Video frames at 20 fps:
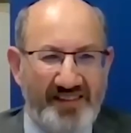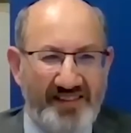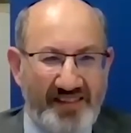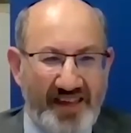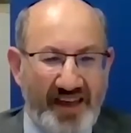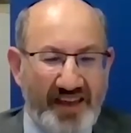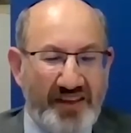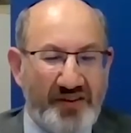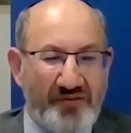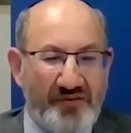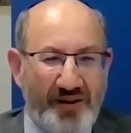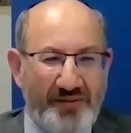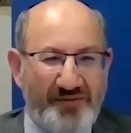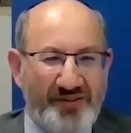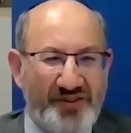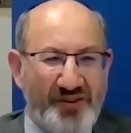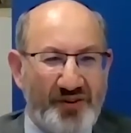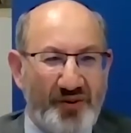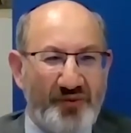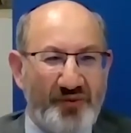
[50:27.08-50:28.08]
Thank you. I'm
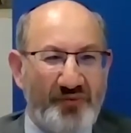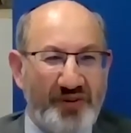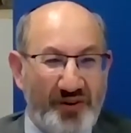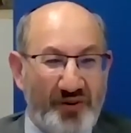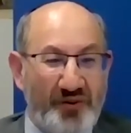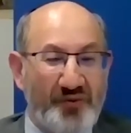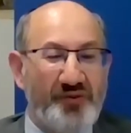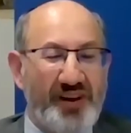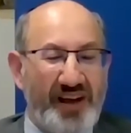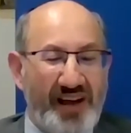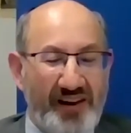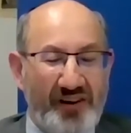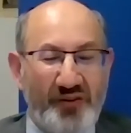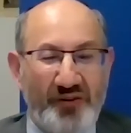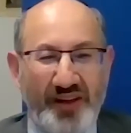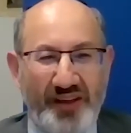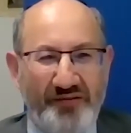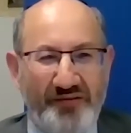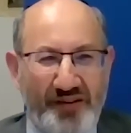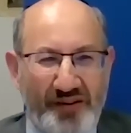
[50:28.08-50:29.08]
sure we all are
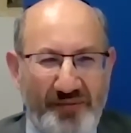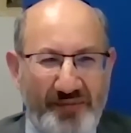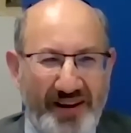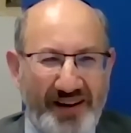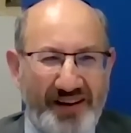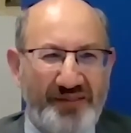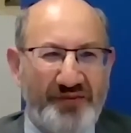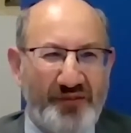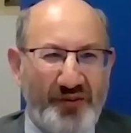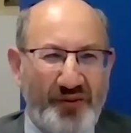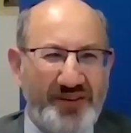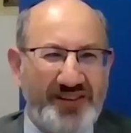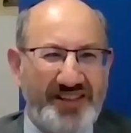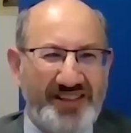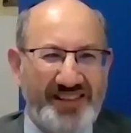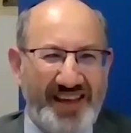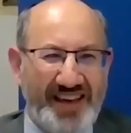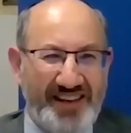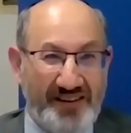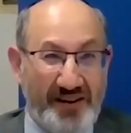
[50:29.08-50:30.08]
looking very much forward
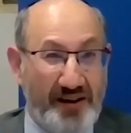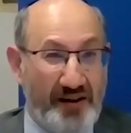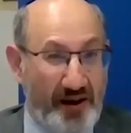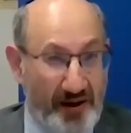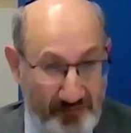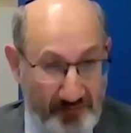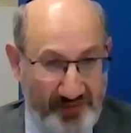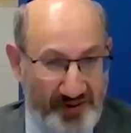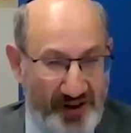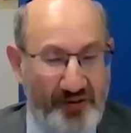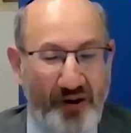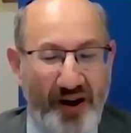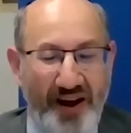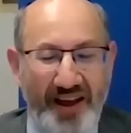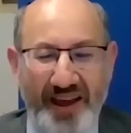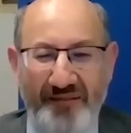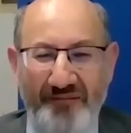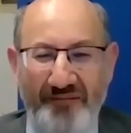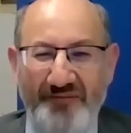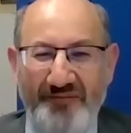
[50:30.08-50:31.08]
to that. I know I
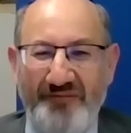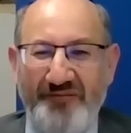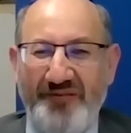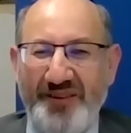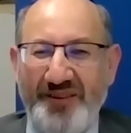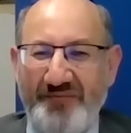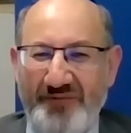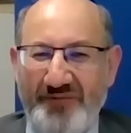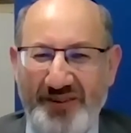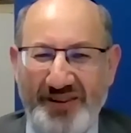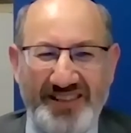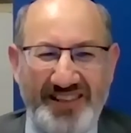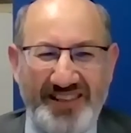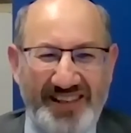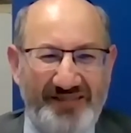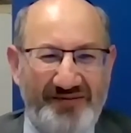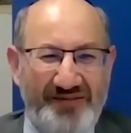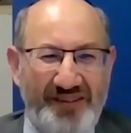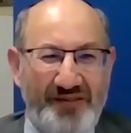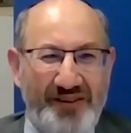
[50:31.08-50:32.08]
am
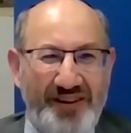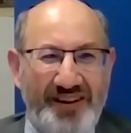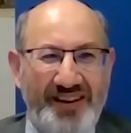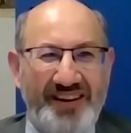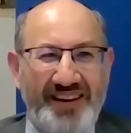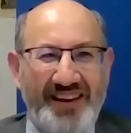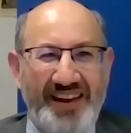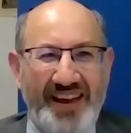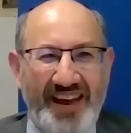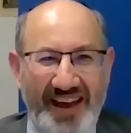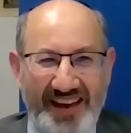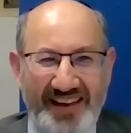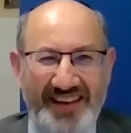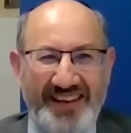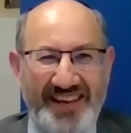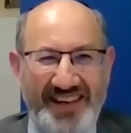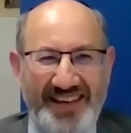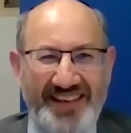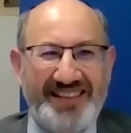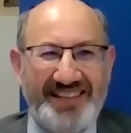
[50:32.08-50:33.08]
personally very
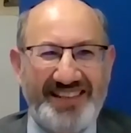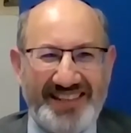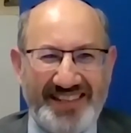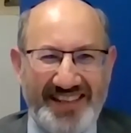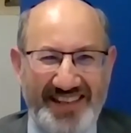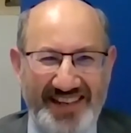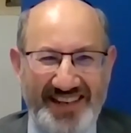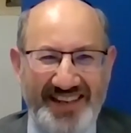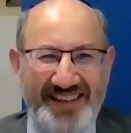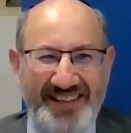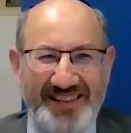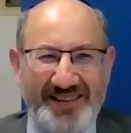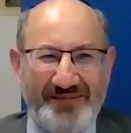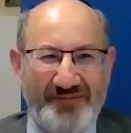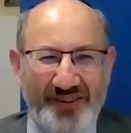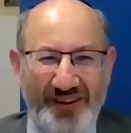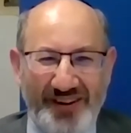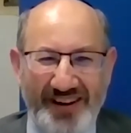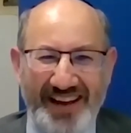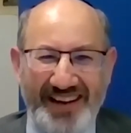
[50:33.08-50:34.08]
keen to see the
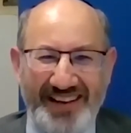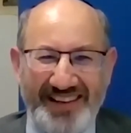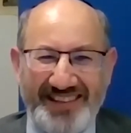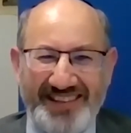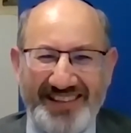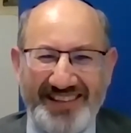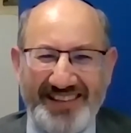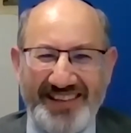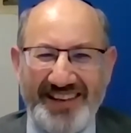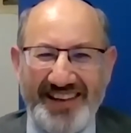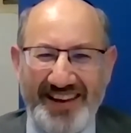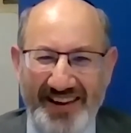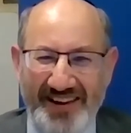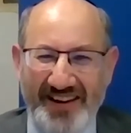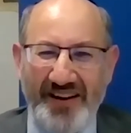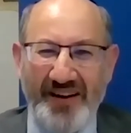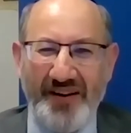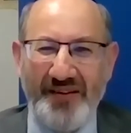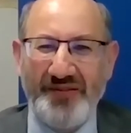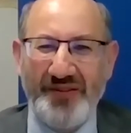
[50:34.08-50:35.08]
products
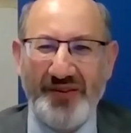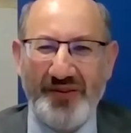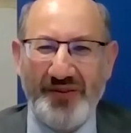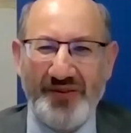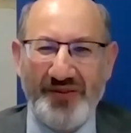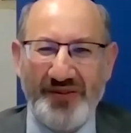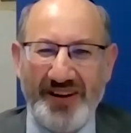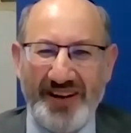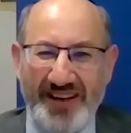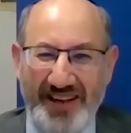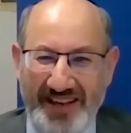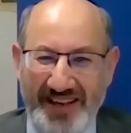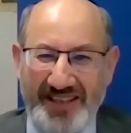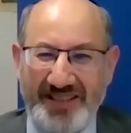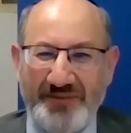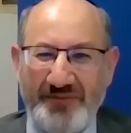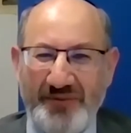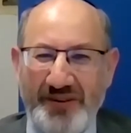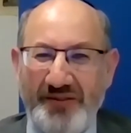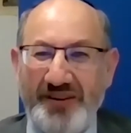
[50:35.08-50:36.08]
of your
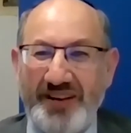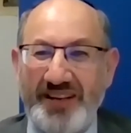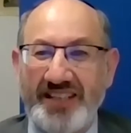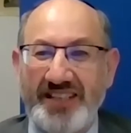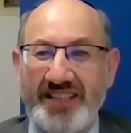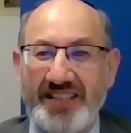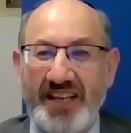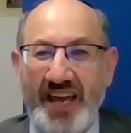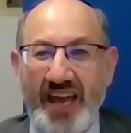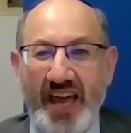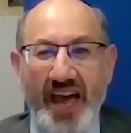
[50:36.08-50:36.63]
experience.